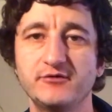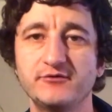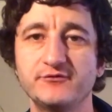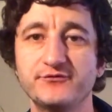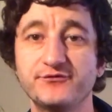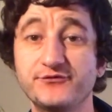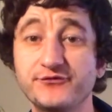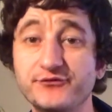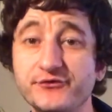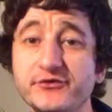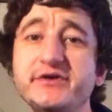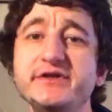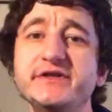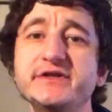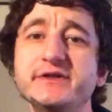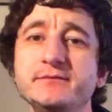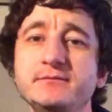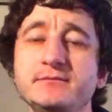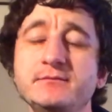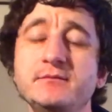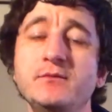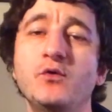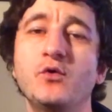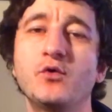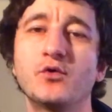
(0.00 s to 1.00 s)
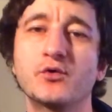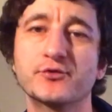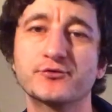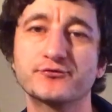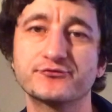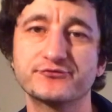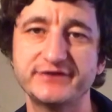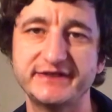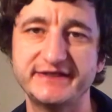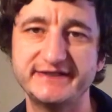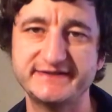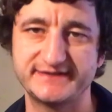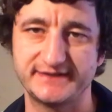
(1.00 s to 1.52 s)
Freedom or
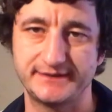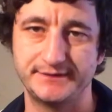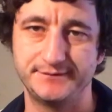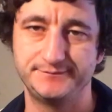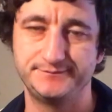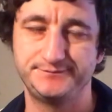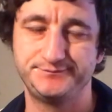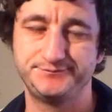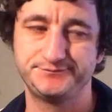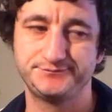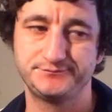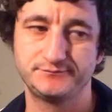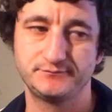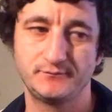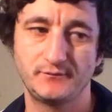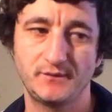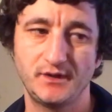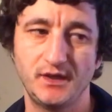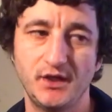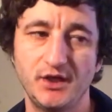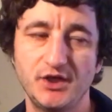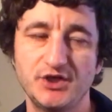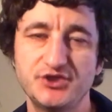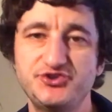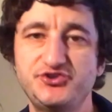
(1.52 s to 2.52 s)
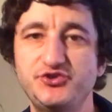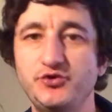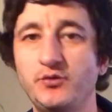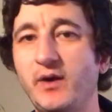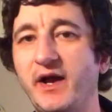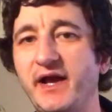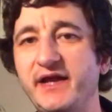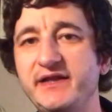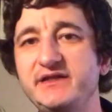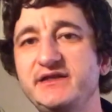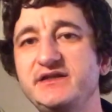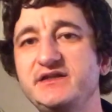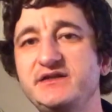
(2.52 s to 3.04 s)
reason? Do
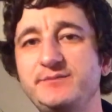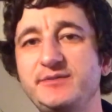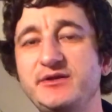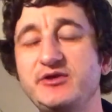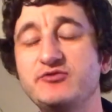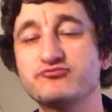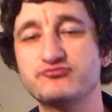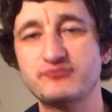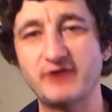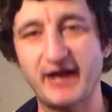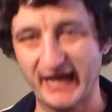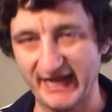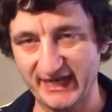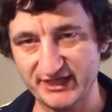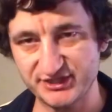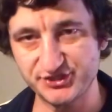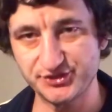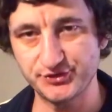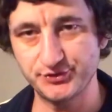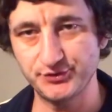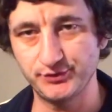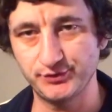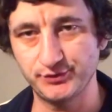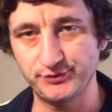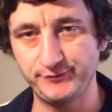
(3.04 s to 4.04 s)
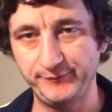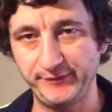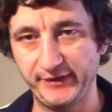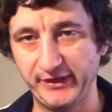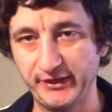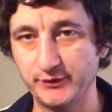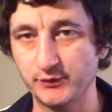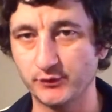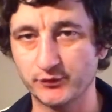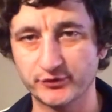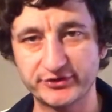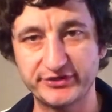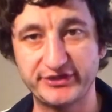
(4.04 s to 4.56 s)
I need to be rational
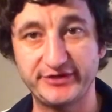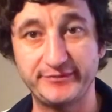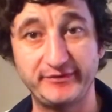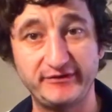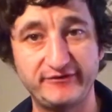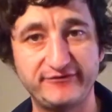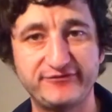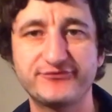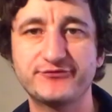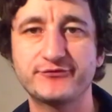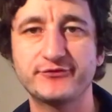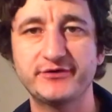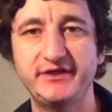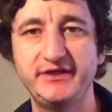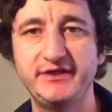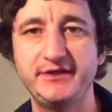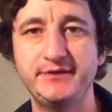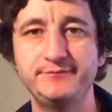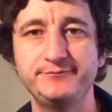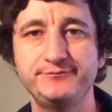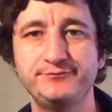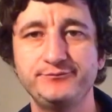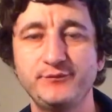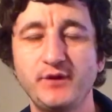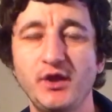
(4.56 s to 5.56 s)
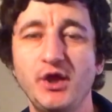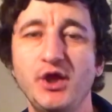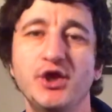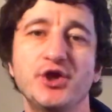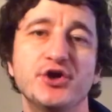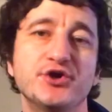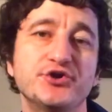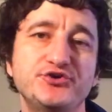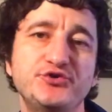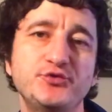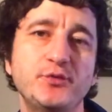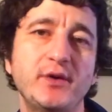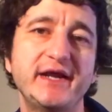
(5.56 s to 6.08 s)
in order to be free?
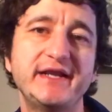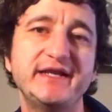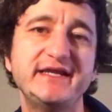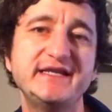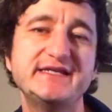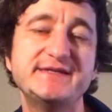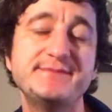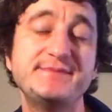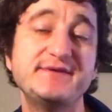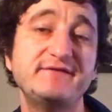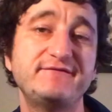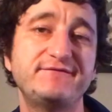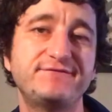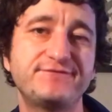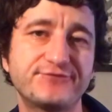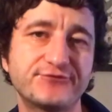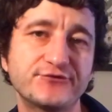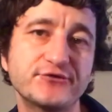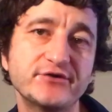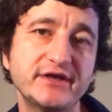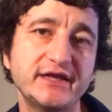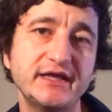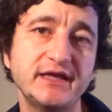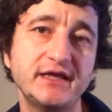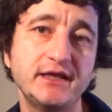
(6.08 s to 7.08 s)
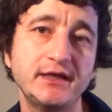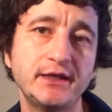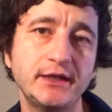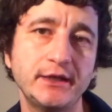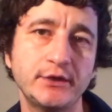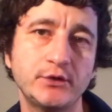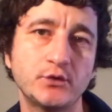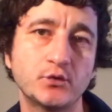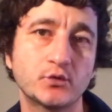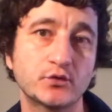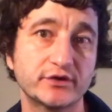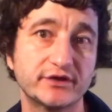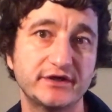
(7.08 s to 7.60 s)
Or do I need to be free
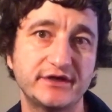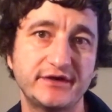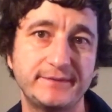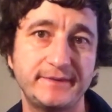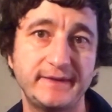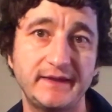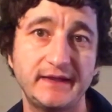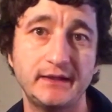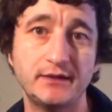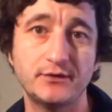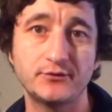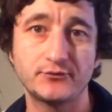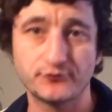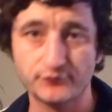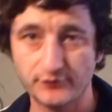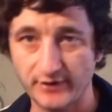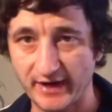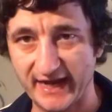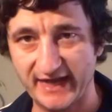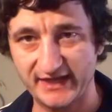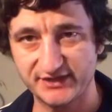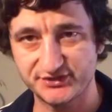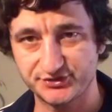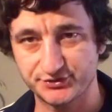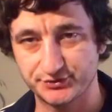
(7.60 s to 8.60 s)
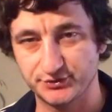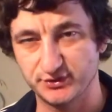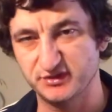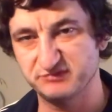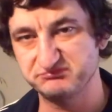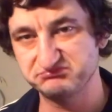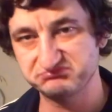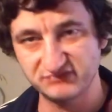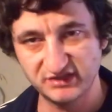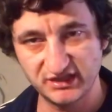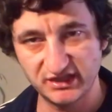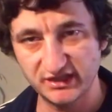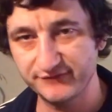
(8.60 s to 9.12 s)
in order to be rational?
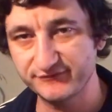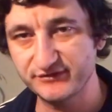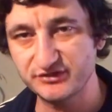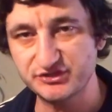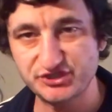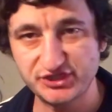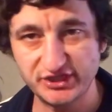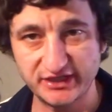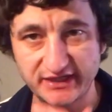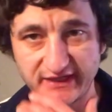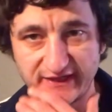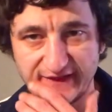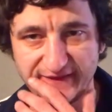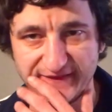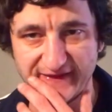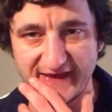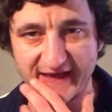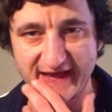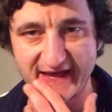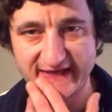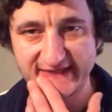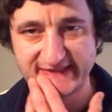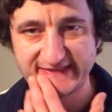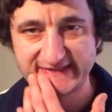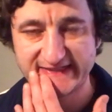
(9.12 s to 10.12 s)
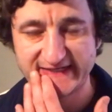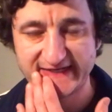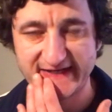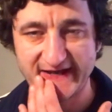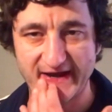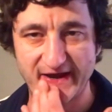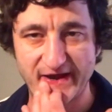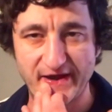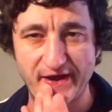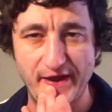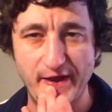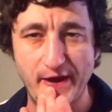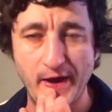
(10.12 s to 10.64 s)
Kind of a chicken and the egg
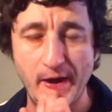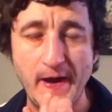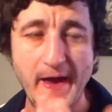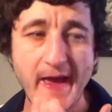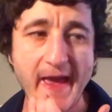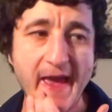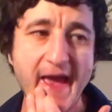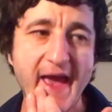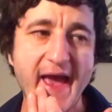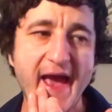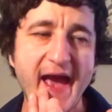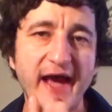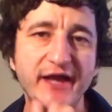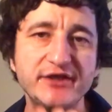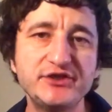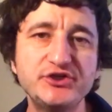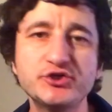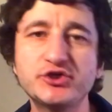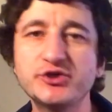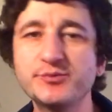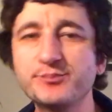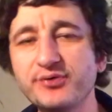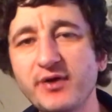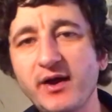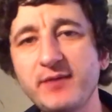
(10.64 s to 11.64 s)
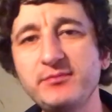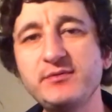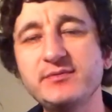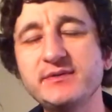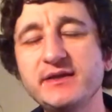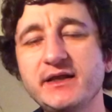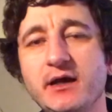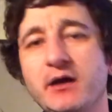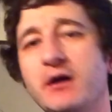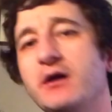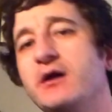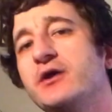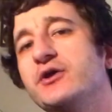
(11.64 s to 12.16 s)
scenario. And you could
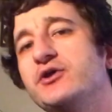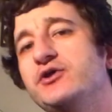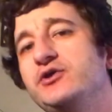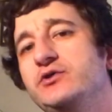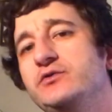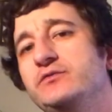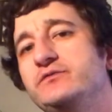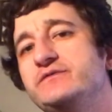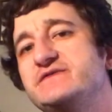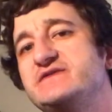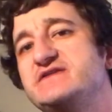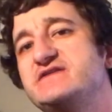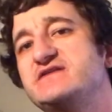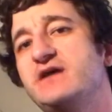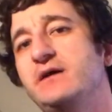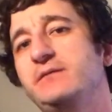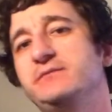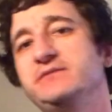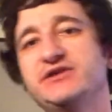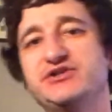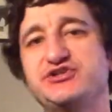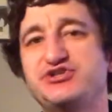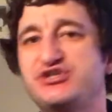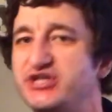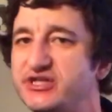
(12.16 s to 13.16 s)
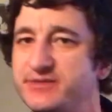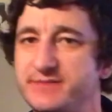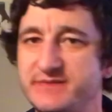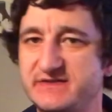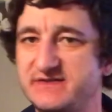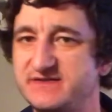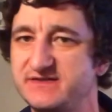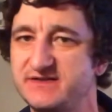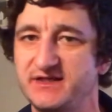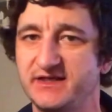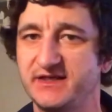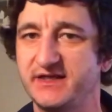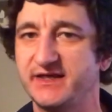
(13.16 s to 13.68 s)
probably argue some
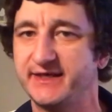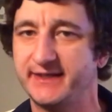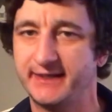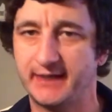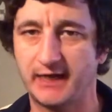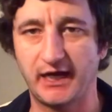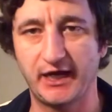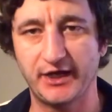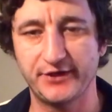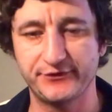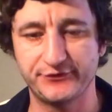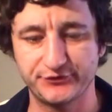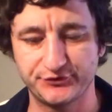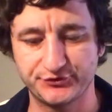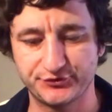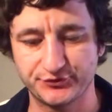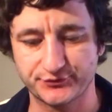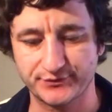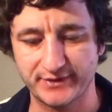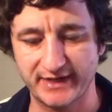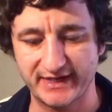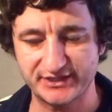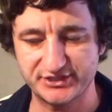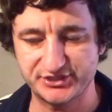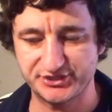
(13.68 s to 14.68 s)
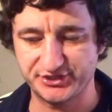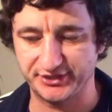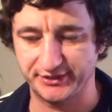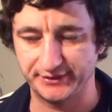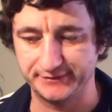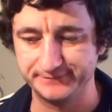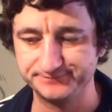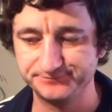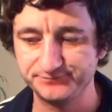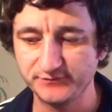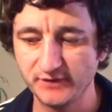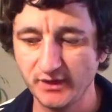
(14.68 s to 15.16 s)
legitimacy in either direction.